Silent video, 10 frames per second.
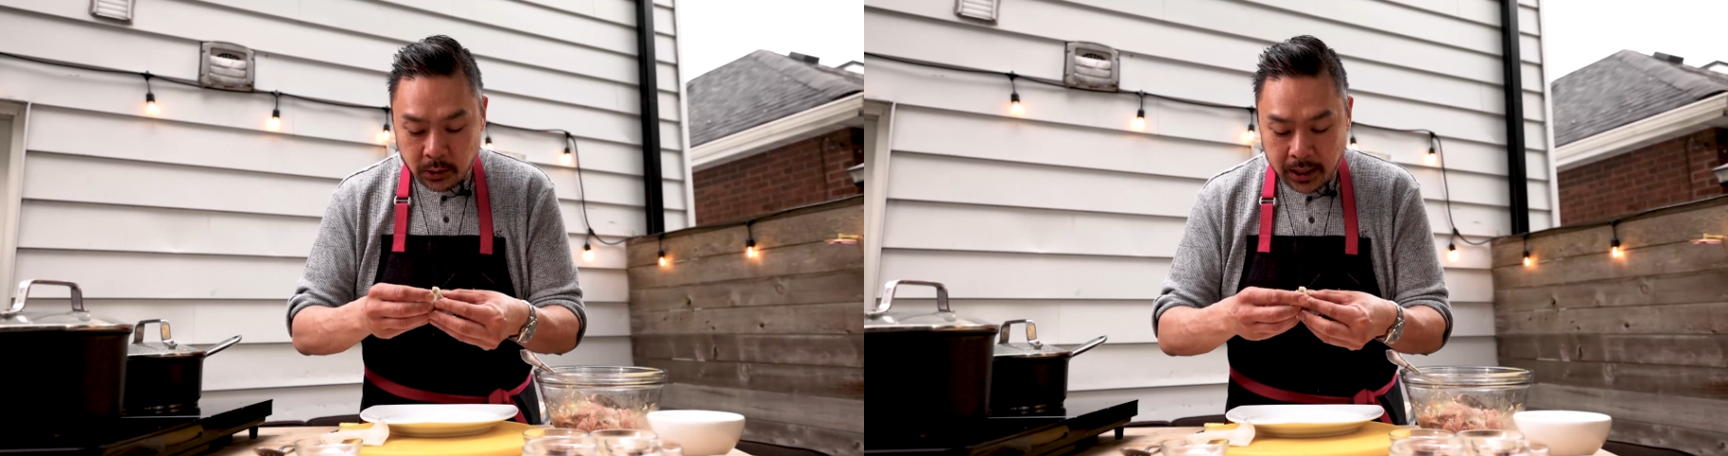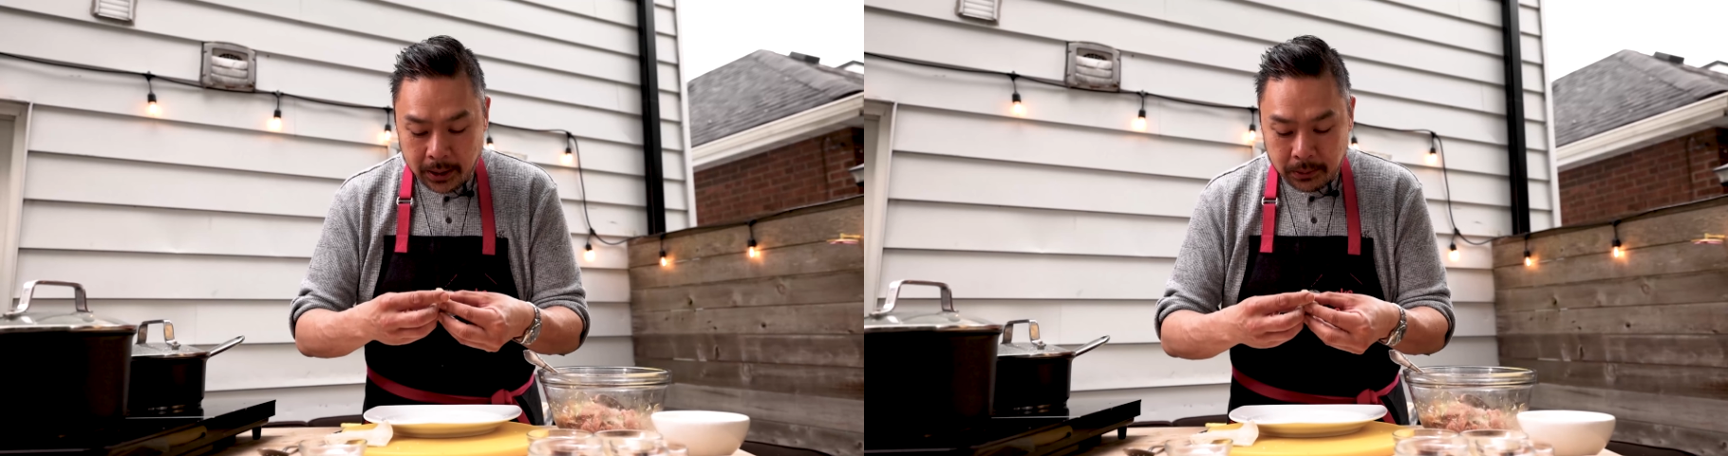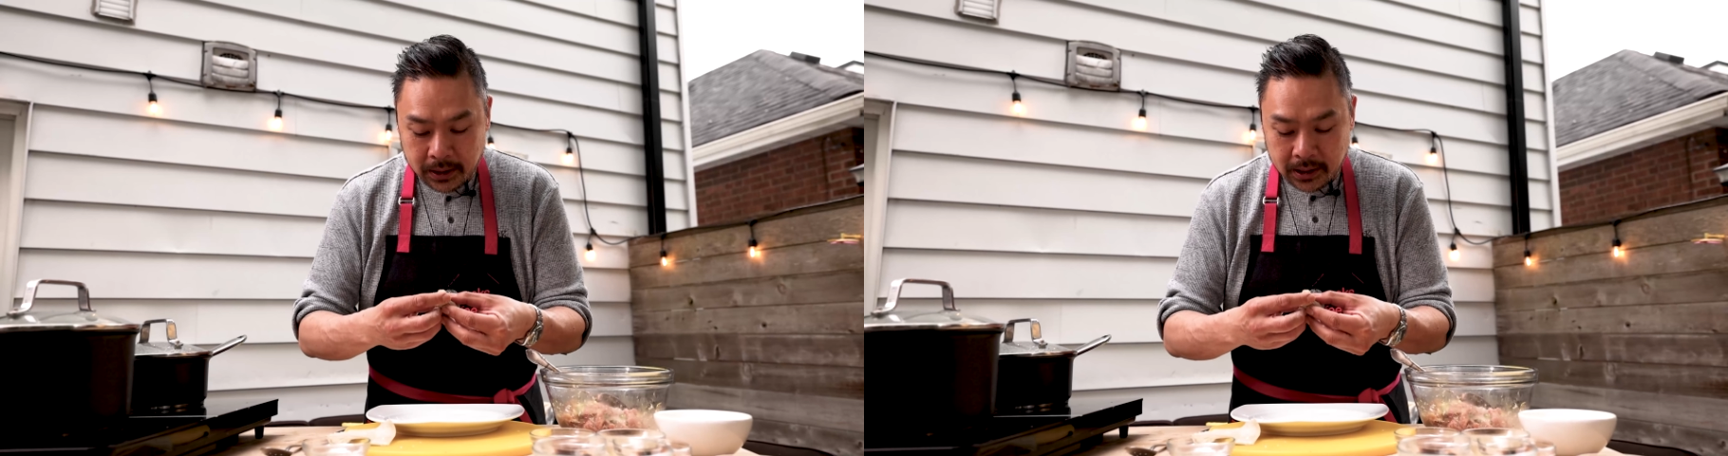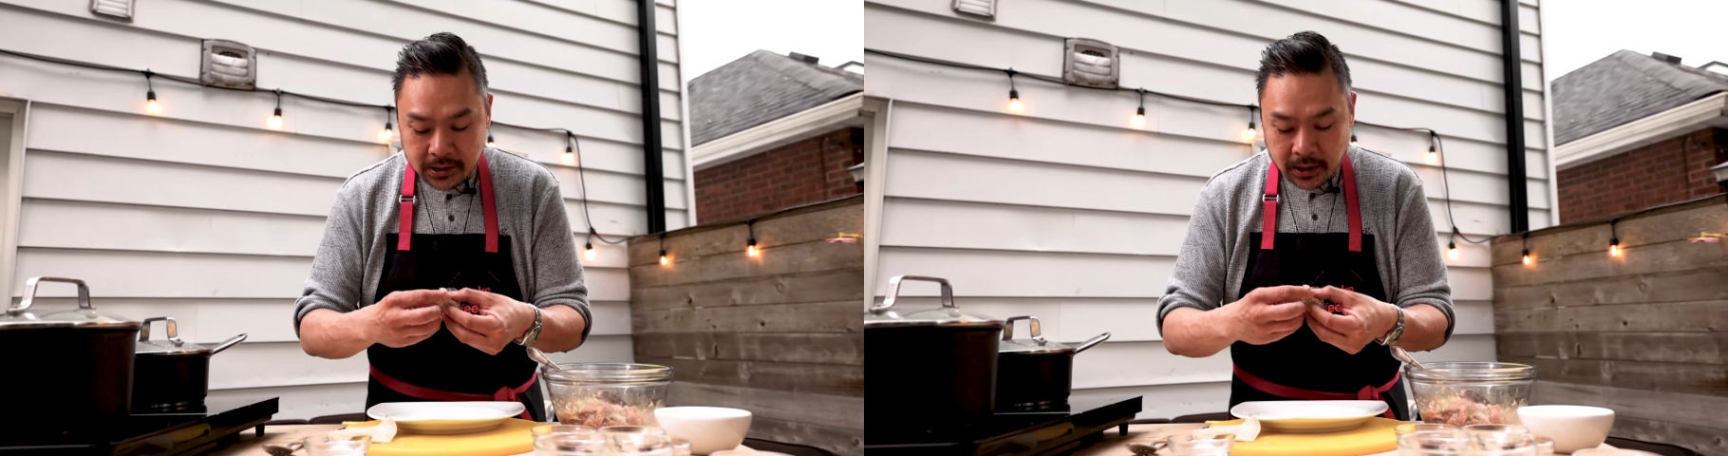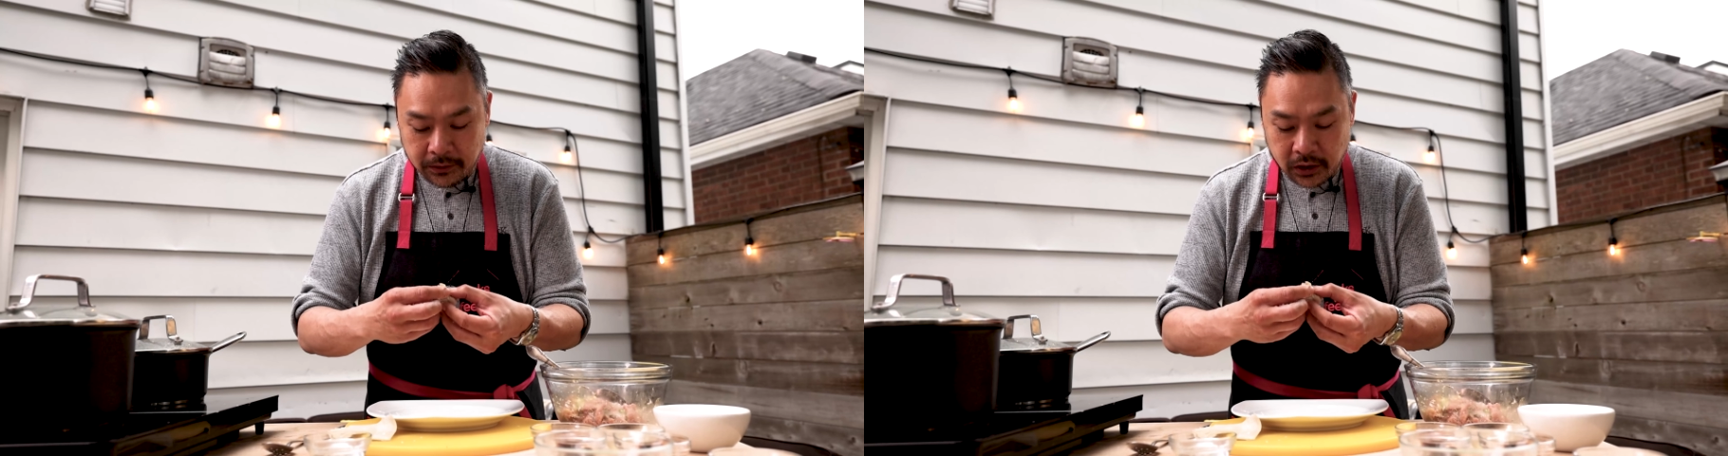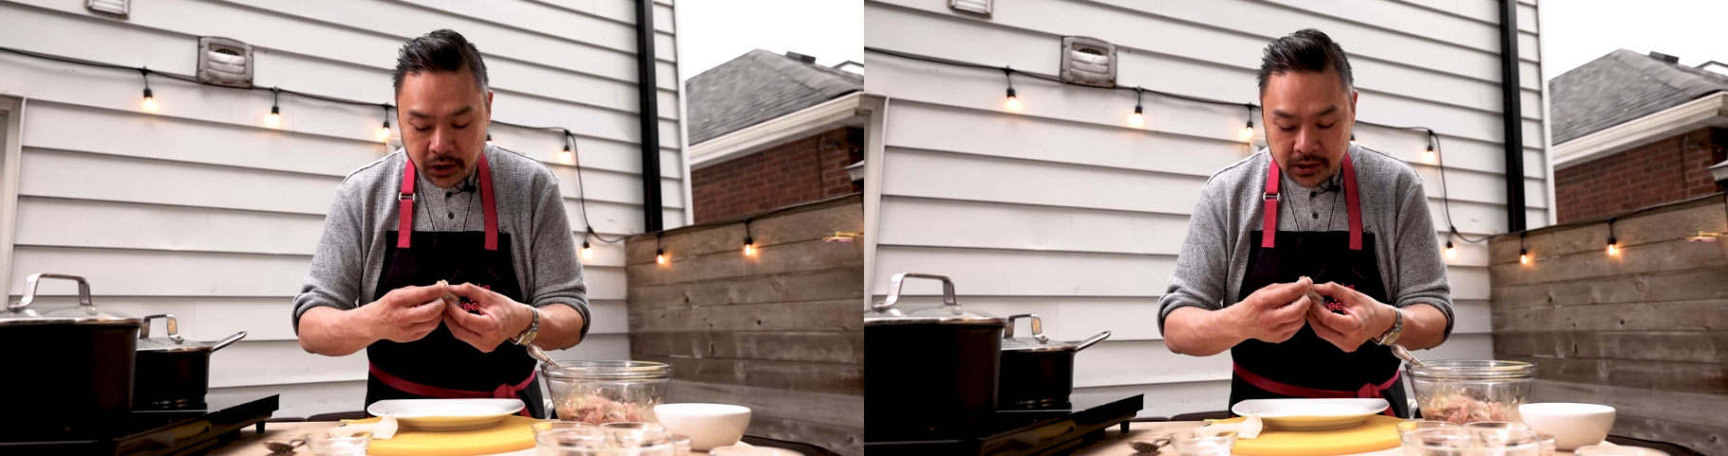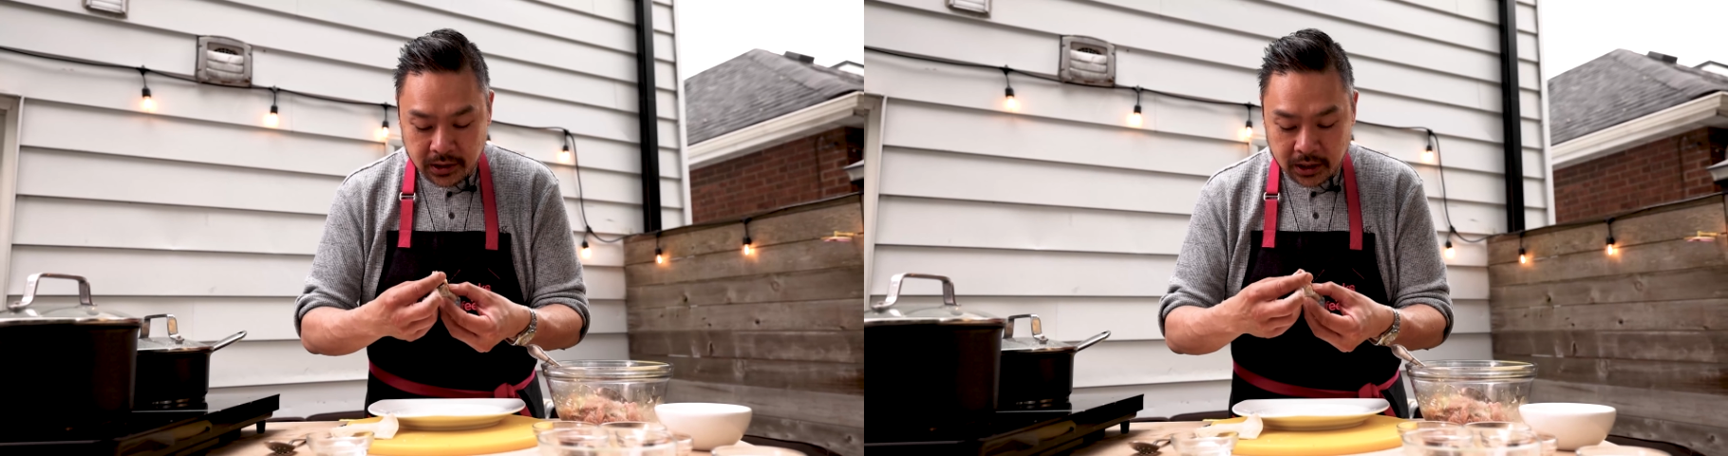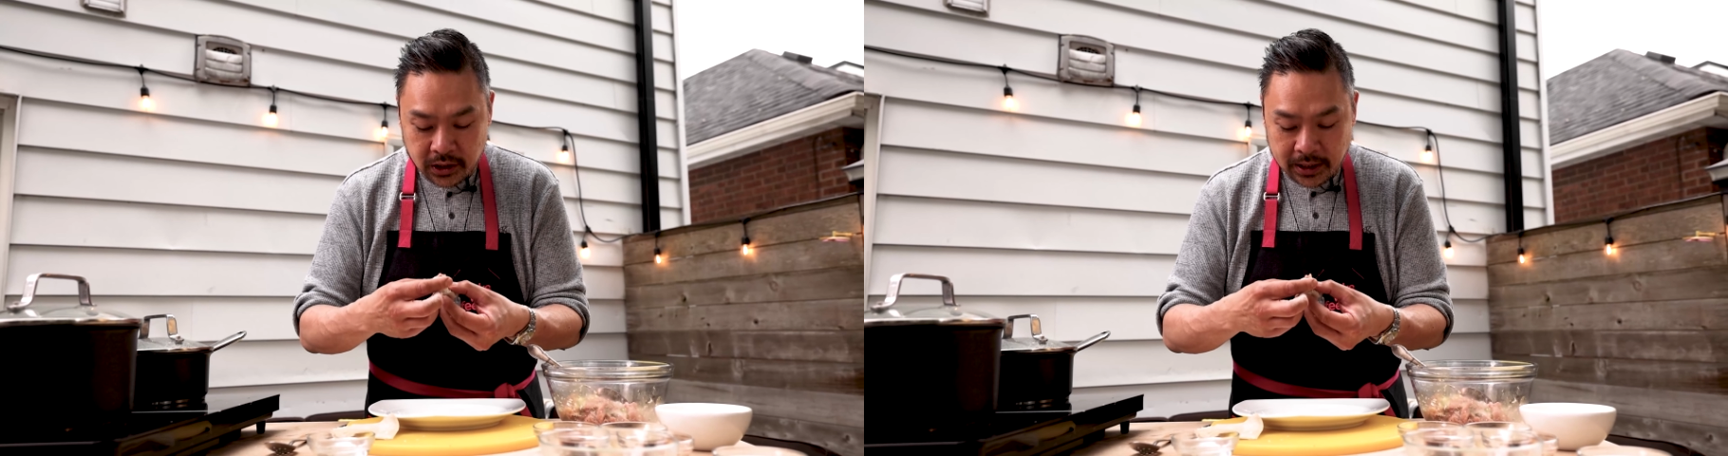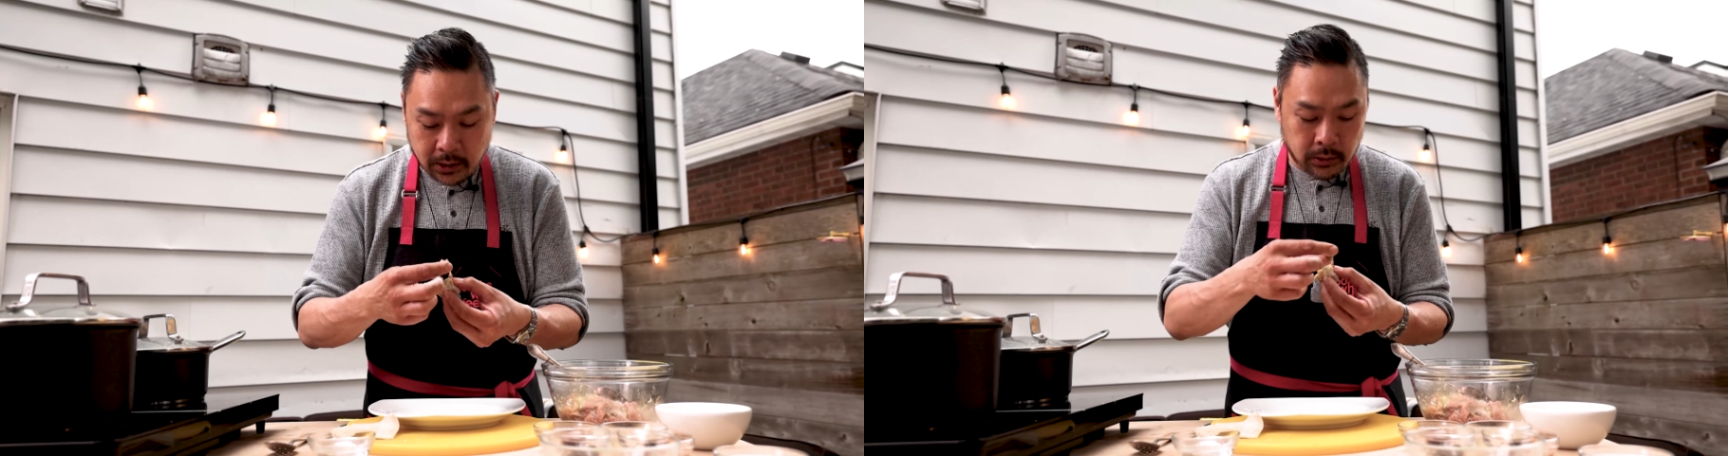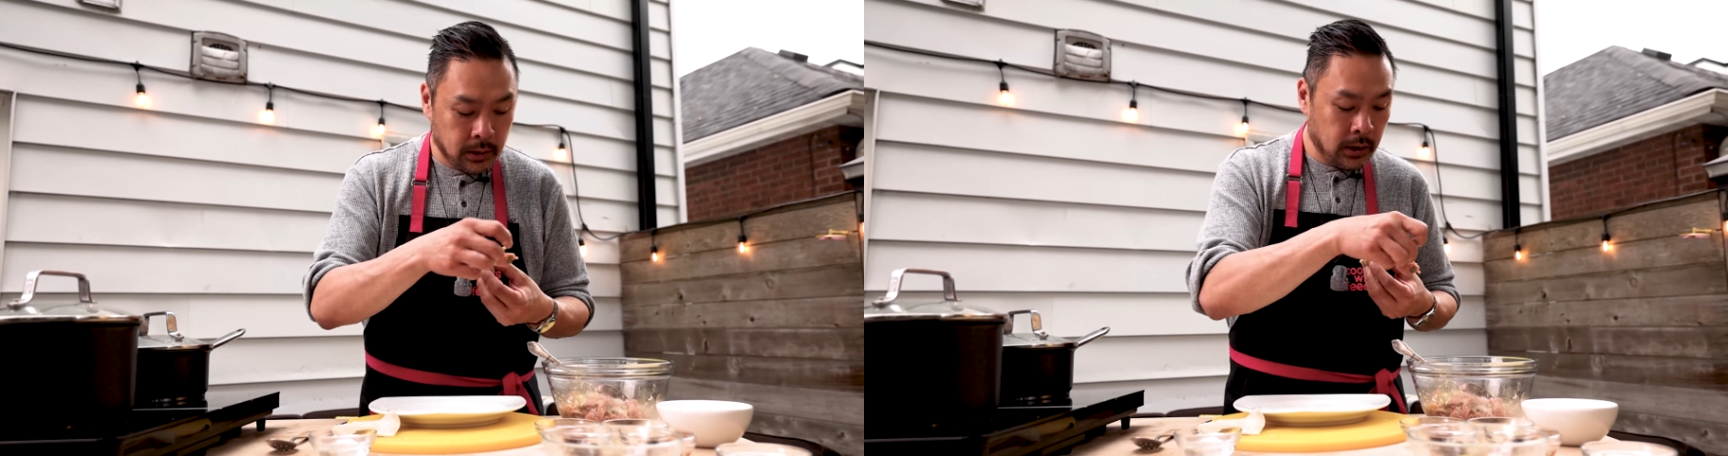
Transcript: okay because if you just nudge it out,